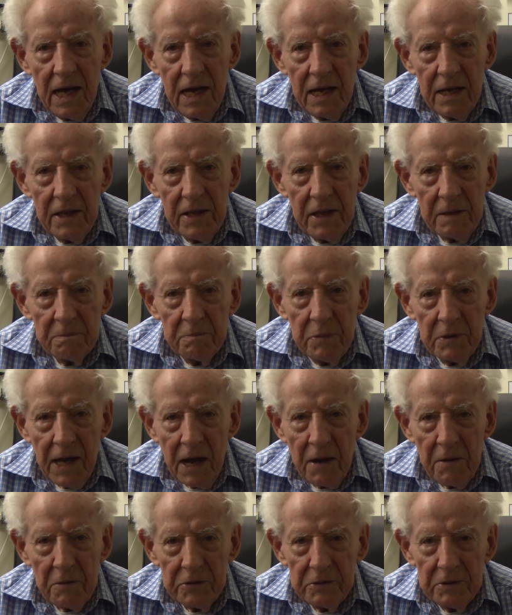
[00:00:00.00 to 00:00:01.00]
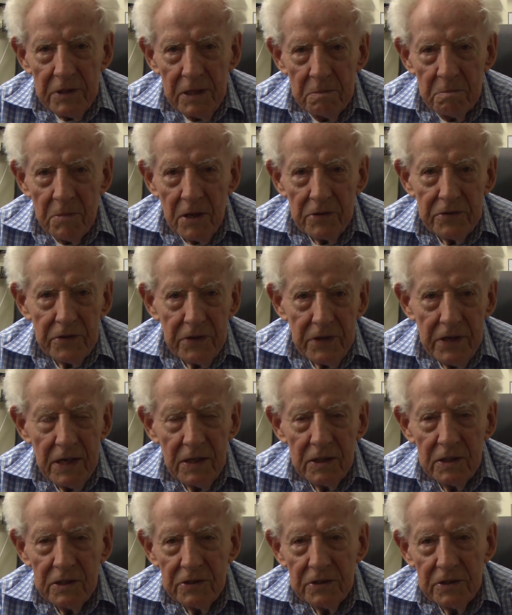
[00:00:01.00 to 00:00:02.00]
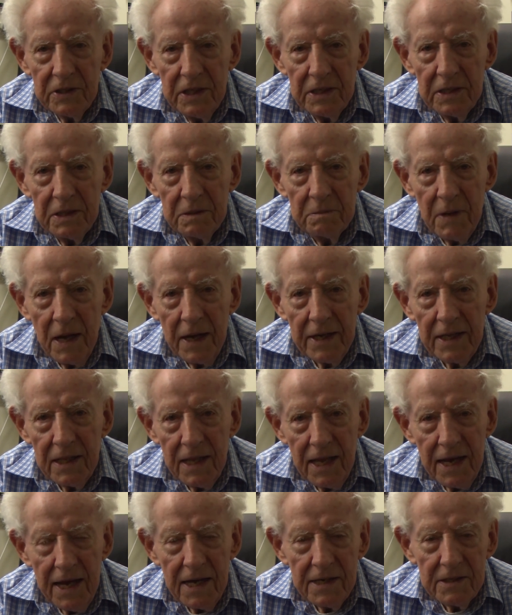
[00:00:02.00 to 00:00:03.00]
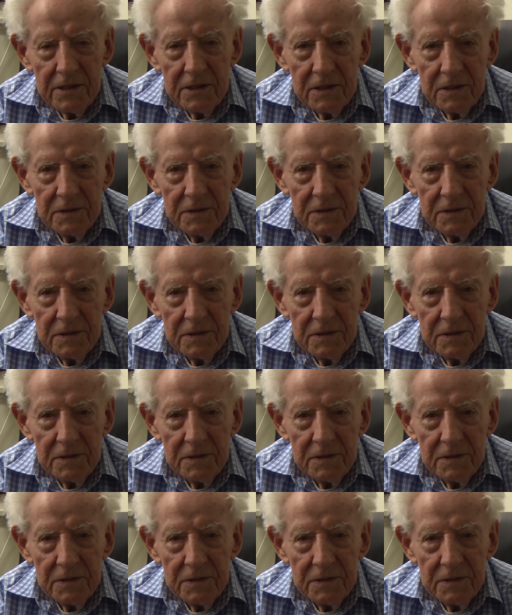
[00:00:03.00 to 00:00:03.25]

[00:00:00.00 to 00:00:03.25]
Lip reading: And I was much the youngest kid in my class.